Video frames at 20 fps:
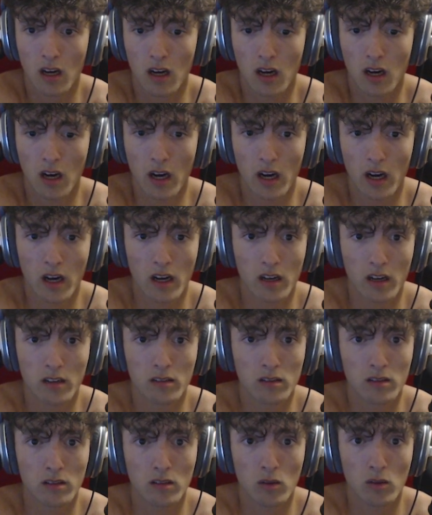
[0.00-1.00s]
Uh,
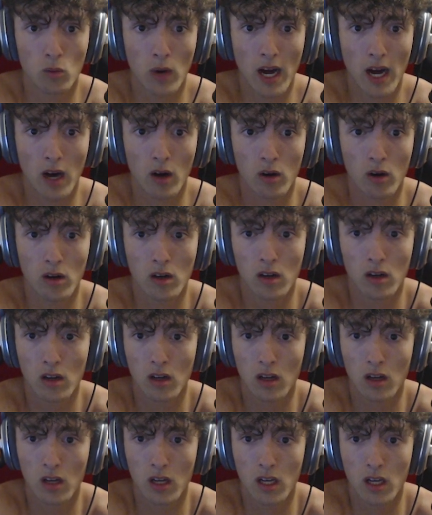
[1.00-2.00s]
wow.
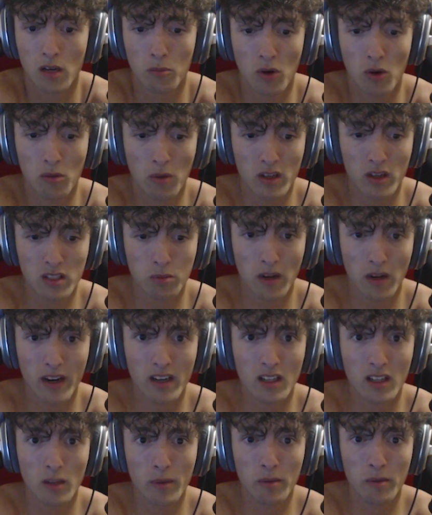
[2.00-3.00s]
More multiplier,
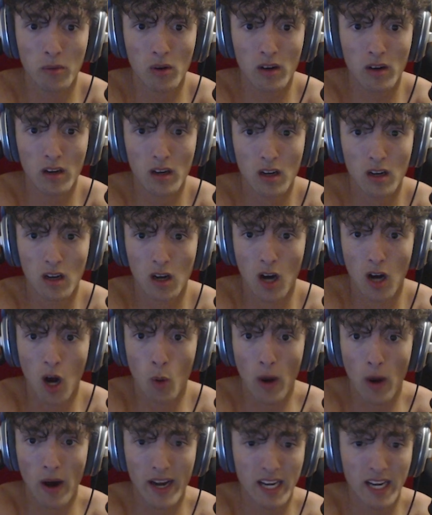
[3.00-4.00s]
a little bit more. Oh
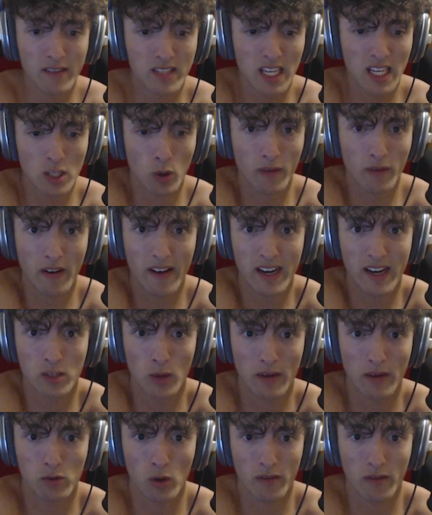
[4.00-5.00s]
wow, I didn't even see the twenty-five X. We
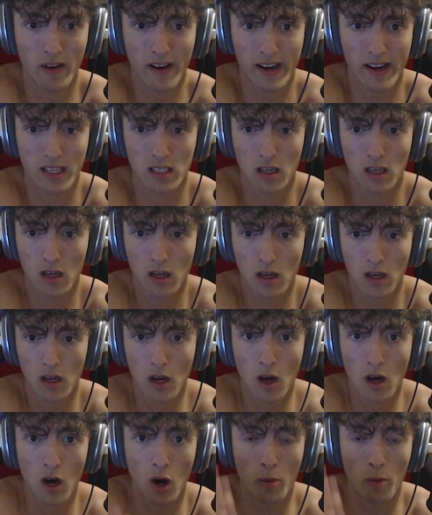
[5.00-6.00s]
have twenty-five X.
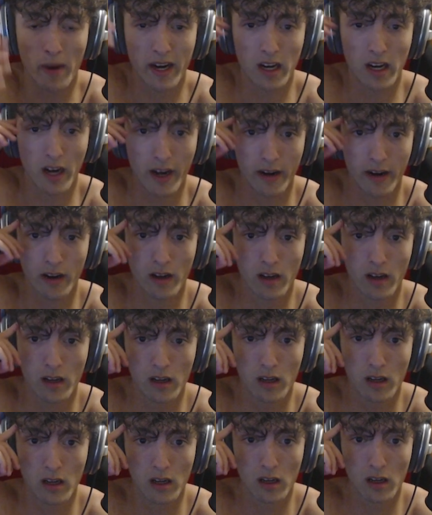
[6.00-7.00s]
Oh my God.
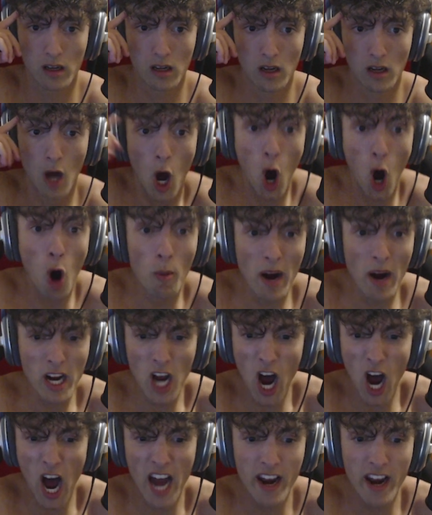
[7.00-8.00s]
Oh my
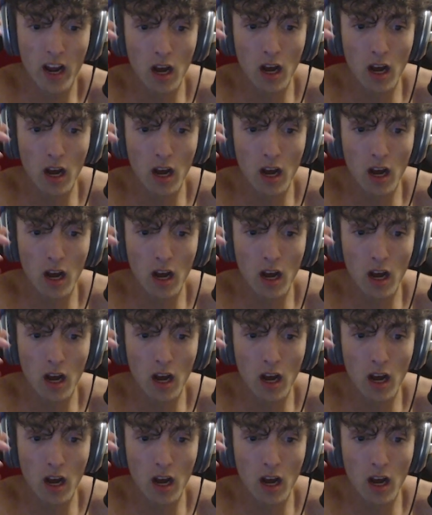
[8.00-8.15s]
God.